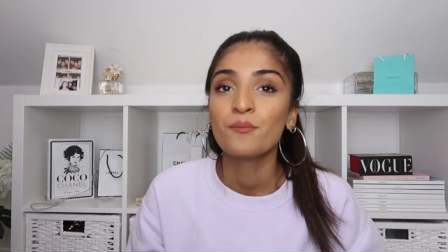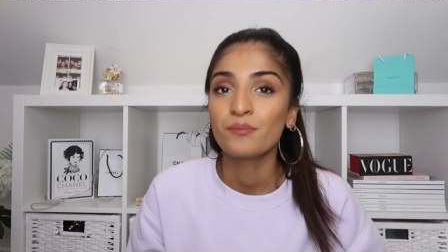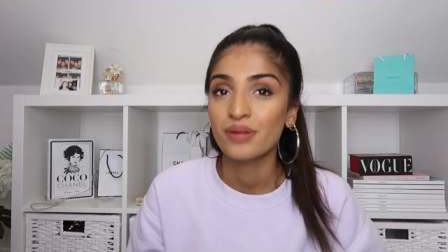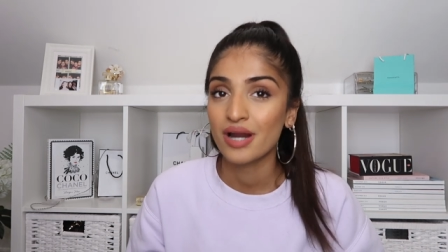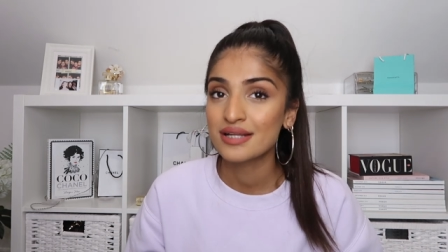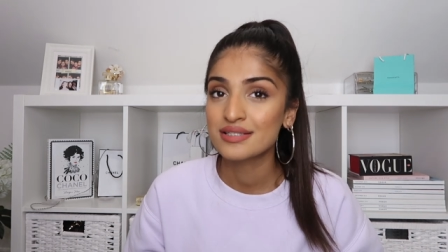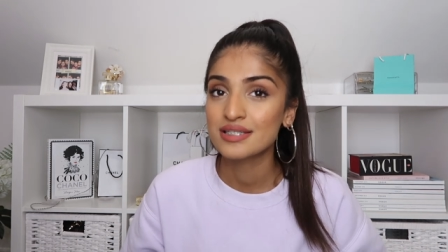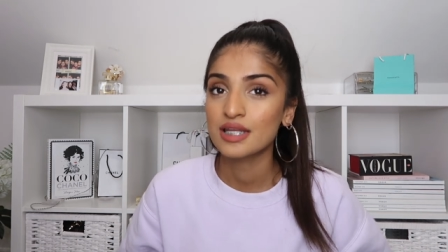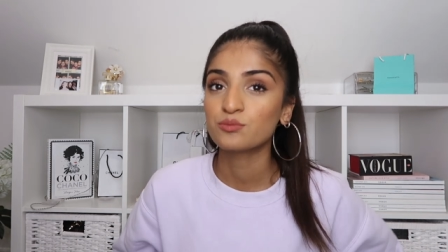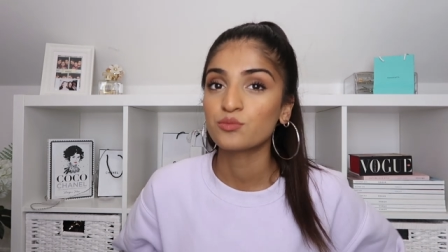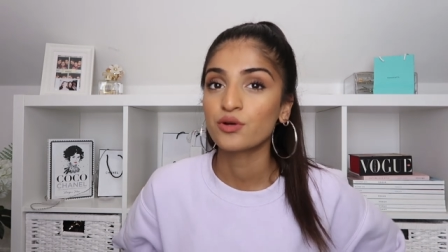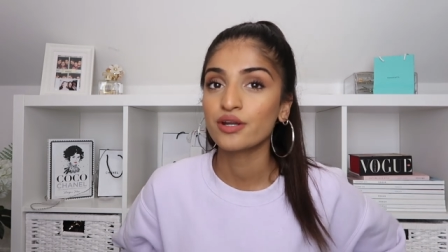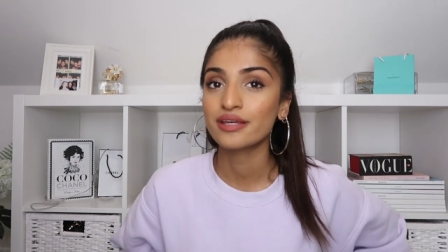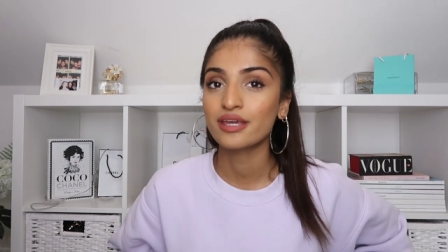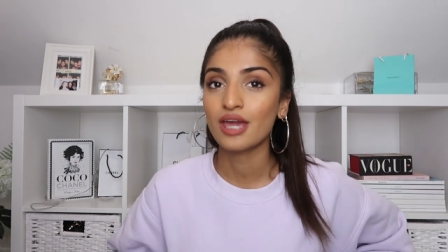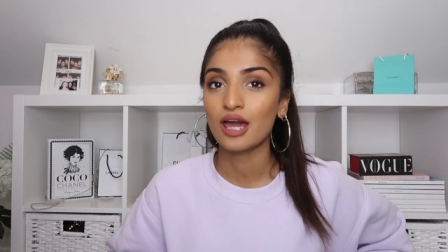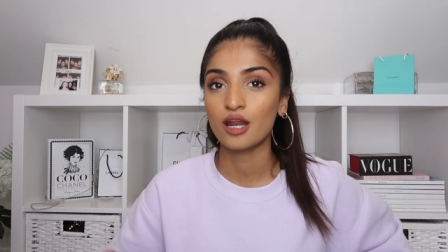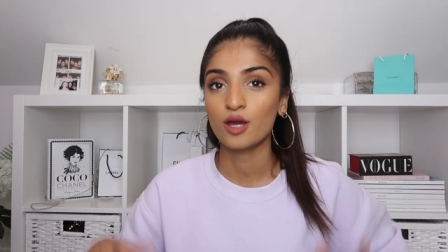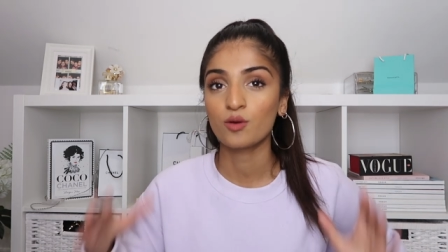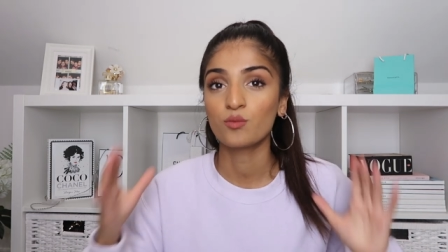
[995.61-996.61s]
but I didn't want
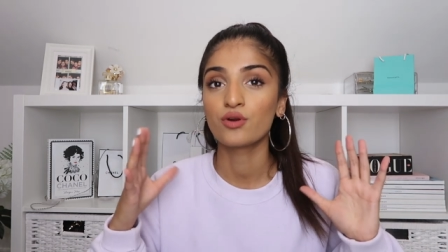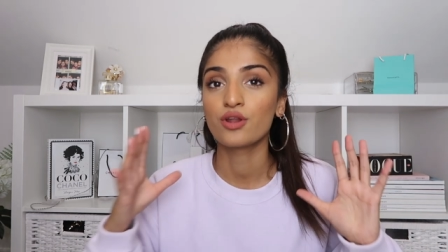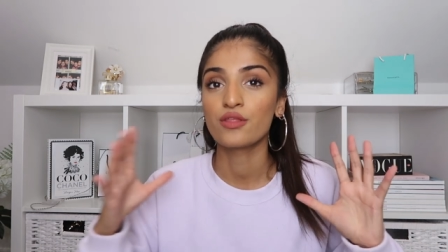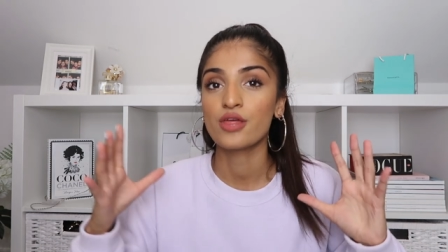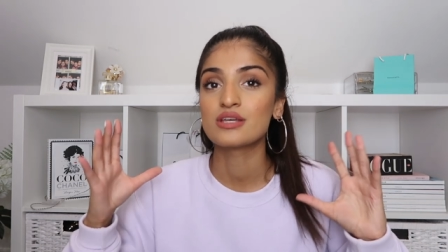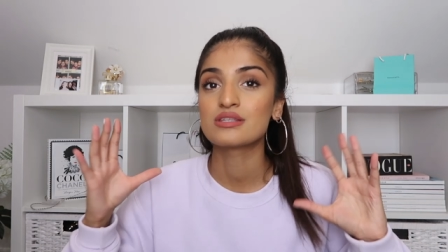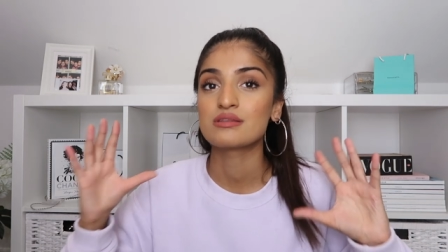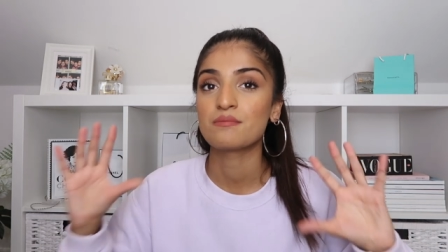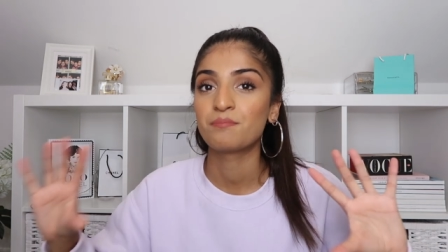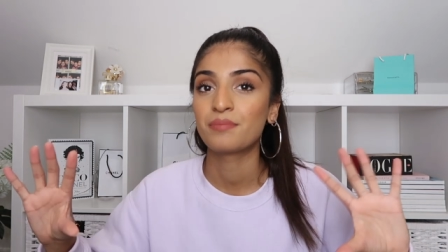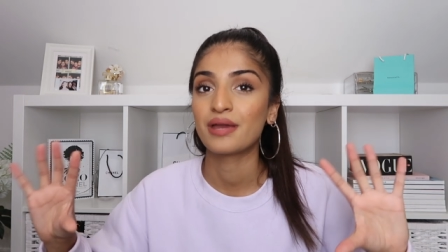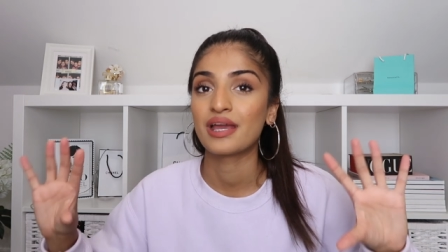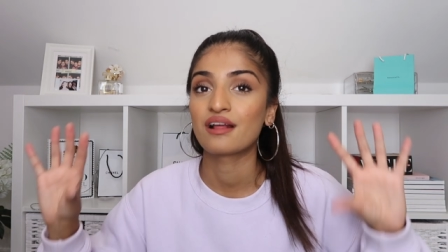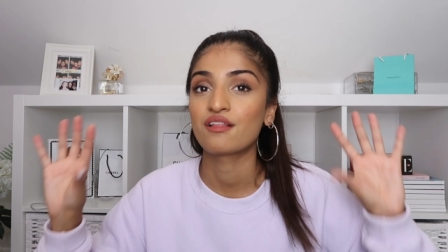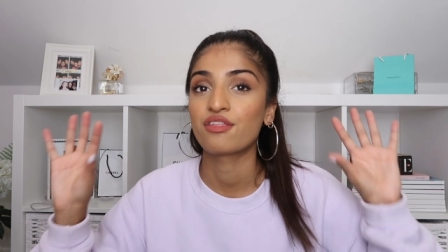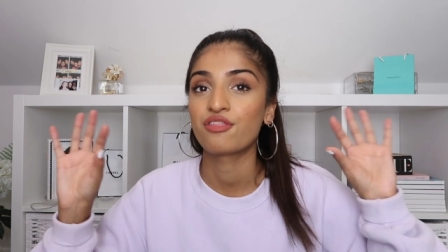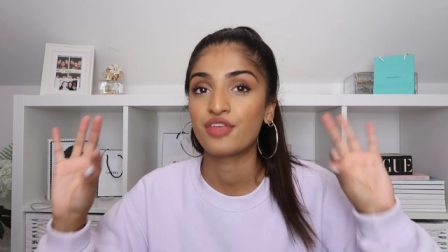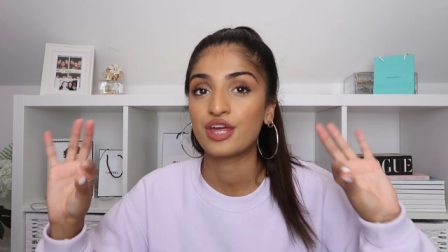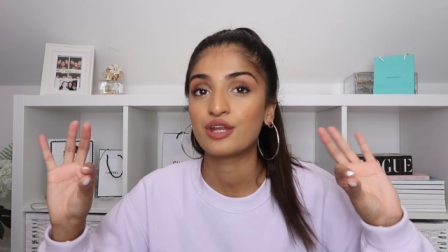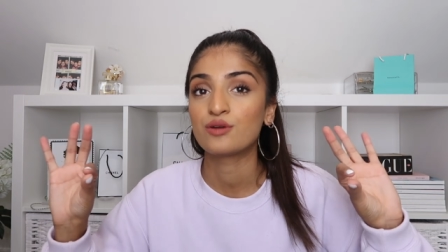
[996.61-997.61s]
to get like one of those
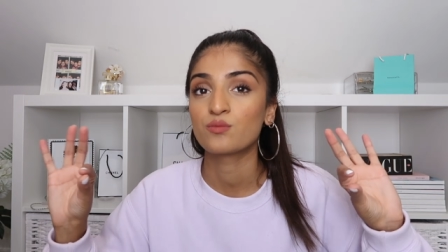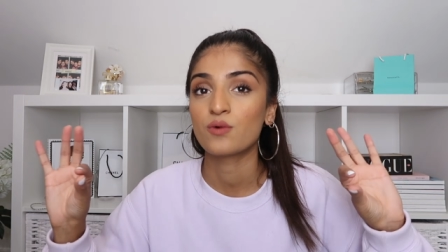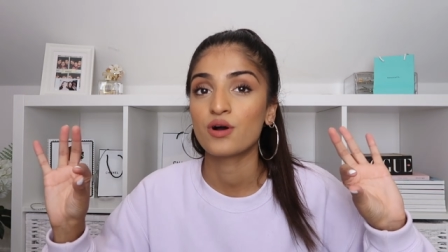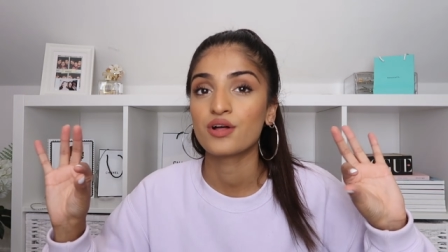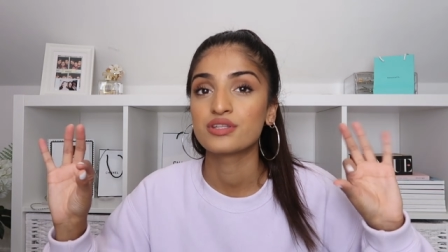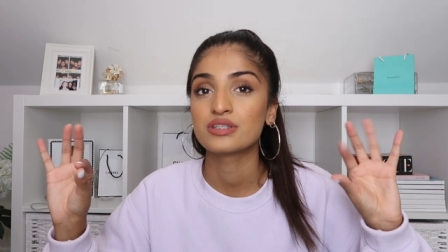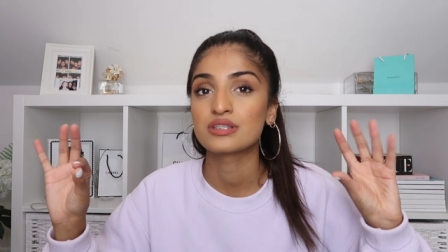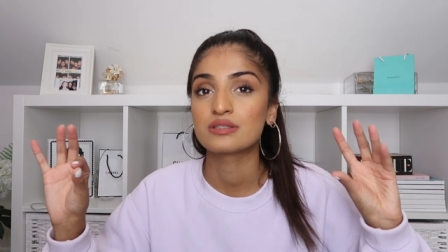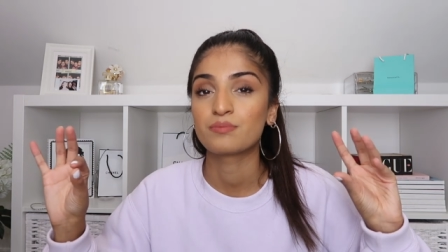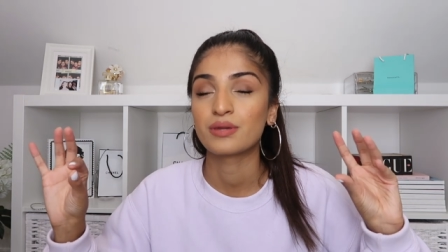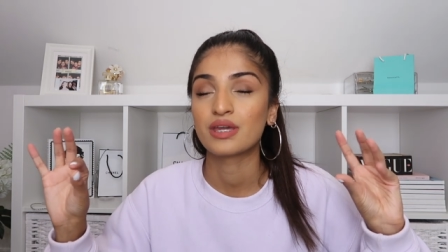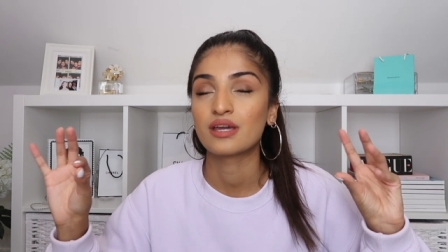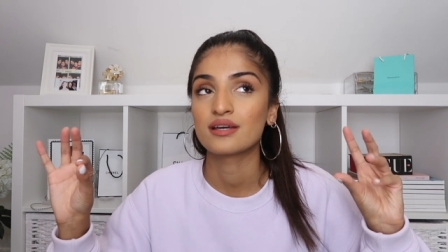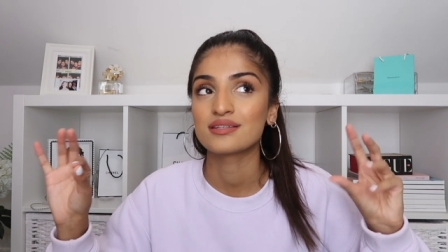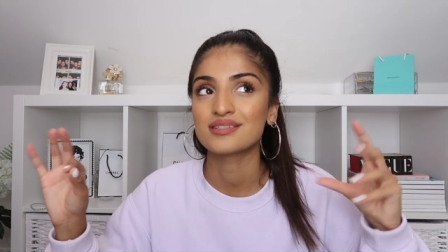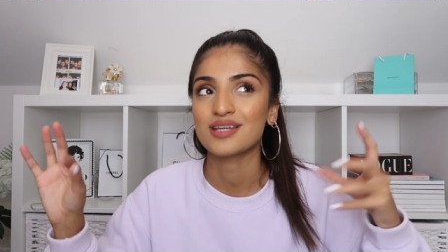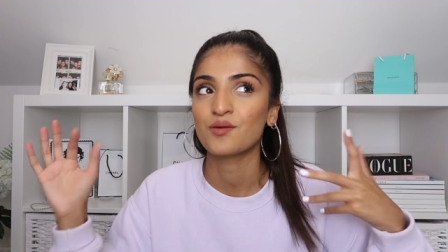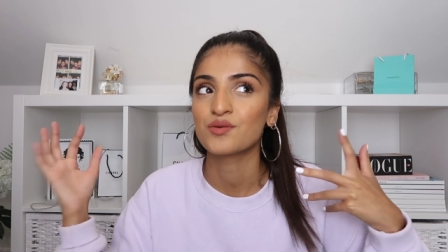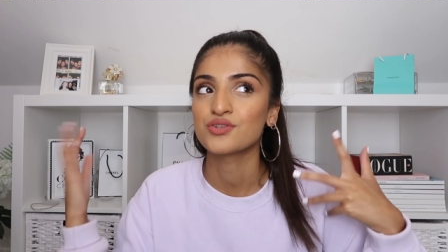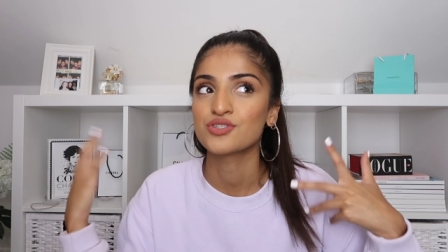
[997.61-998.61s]
big thin ones
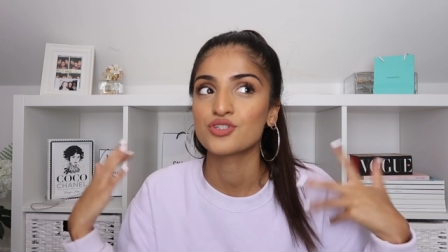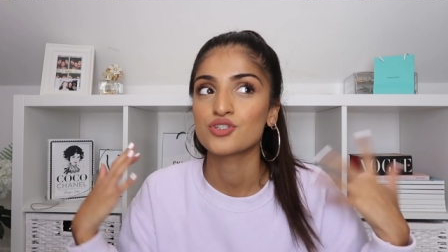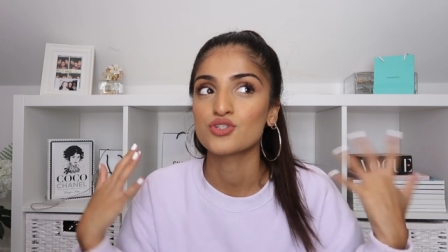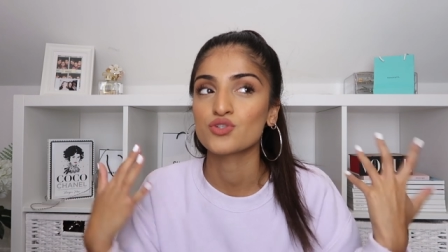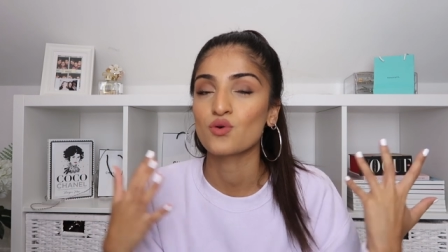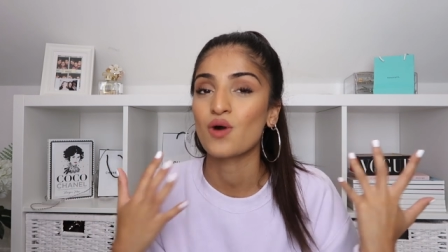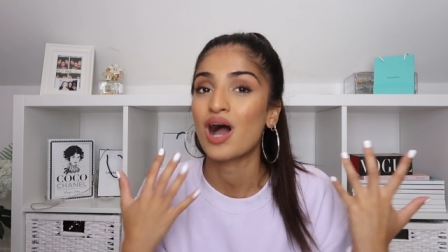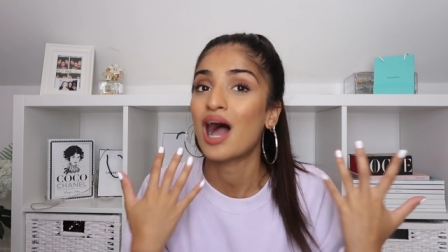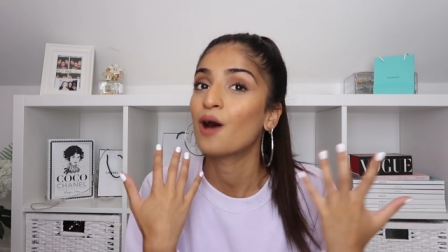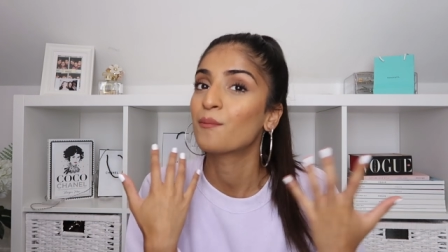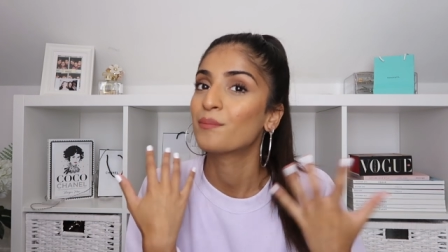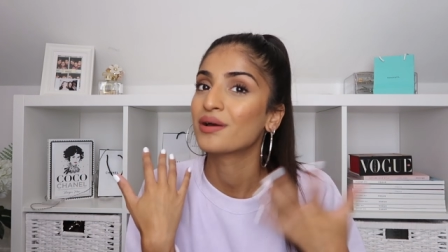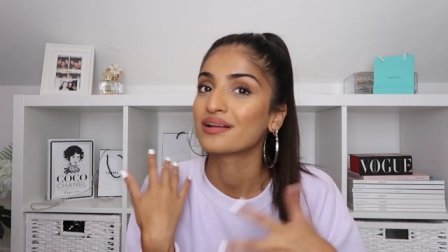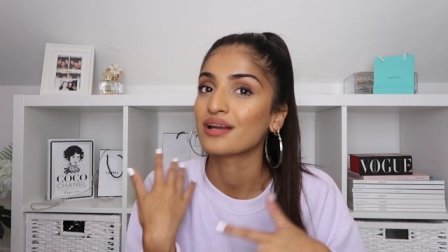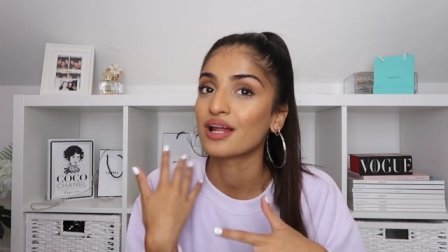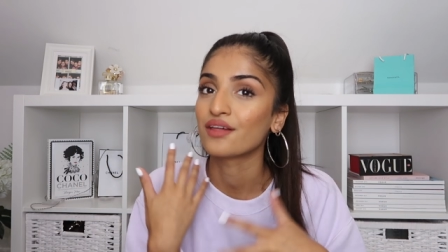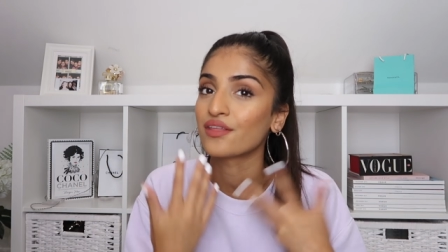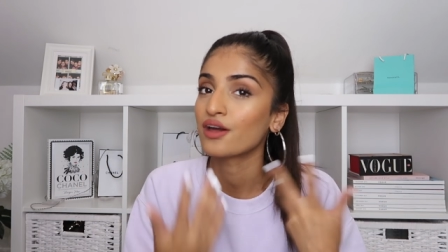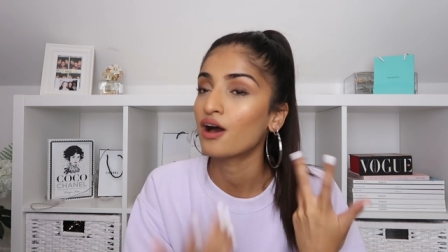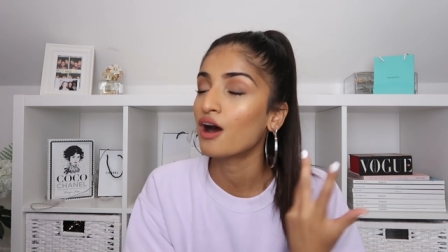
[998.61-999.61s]
because I wasn't sure how big
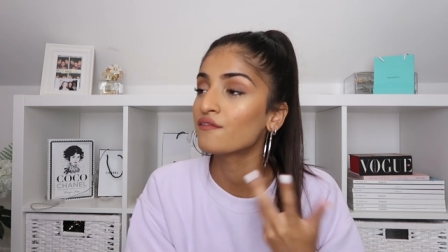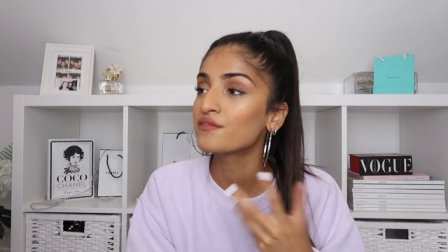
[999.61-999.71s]
like the